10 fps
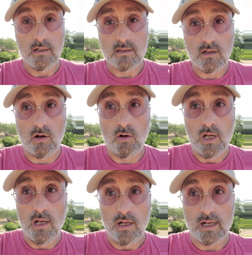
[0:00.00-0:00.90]
So
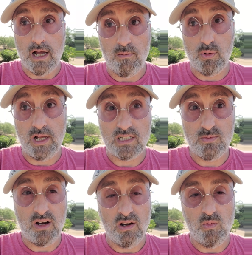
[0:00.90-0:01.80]
complex
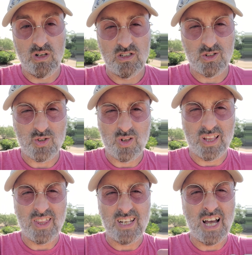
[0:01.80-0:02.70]
berry ones are sort of
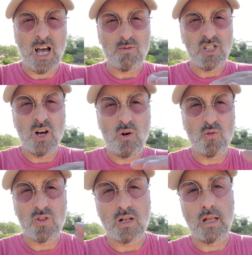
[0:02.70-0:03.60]
like the top
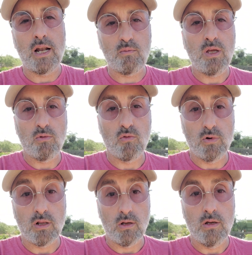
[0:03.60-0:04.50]
shelf that a lot of people
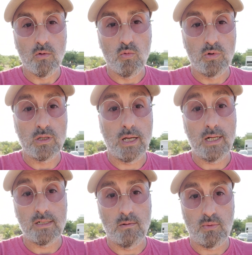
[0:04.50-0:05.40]
really would
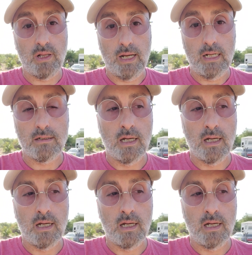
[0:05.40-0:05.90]
like to plant.